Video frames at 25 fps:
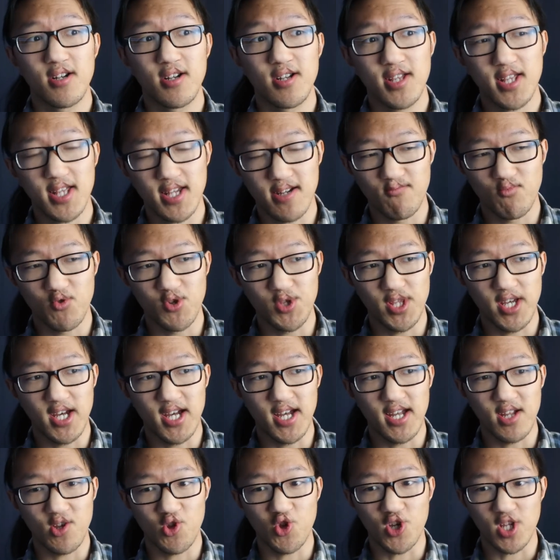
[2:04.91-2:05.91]
someone
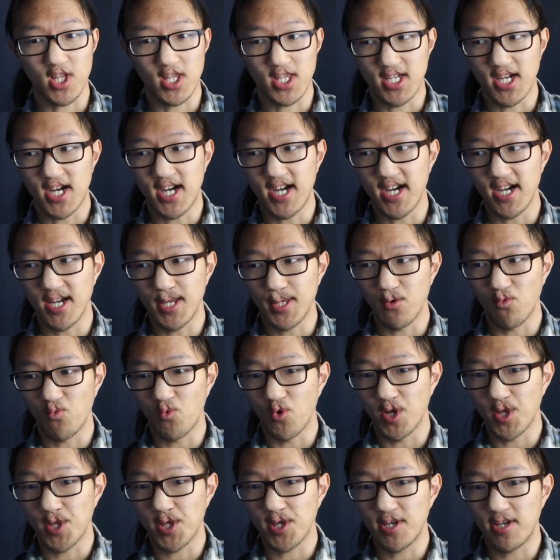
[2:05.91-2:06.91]
that had just died
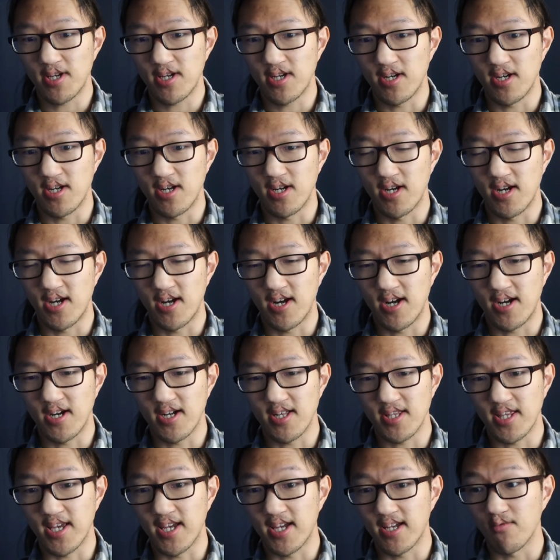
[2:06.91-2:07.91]
with
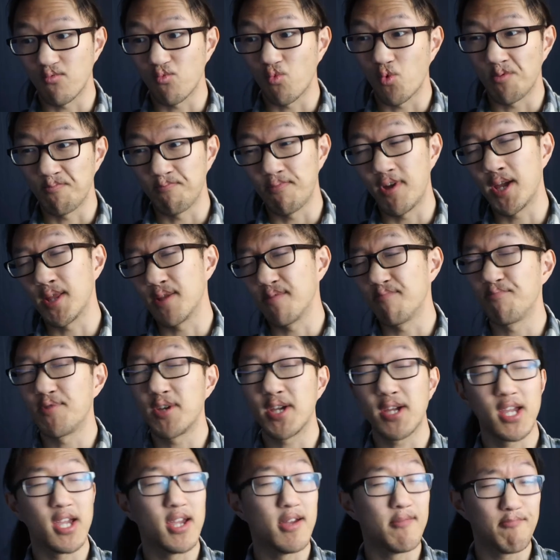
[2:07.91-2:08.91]
that made a
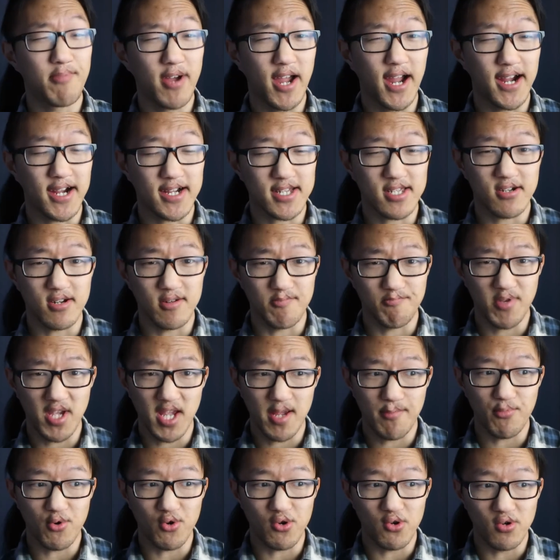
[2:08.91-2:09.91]
big impact on
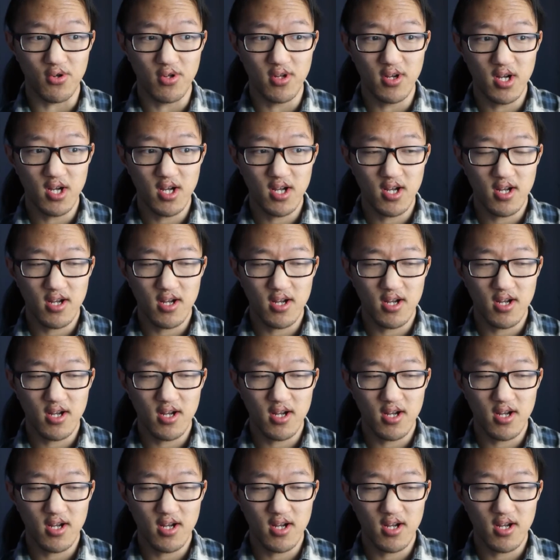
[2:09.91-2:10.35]
people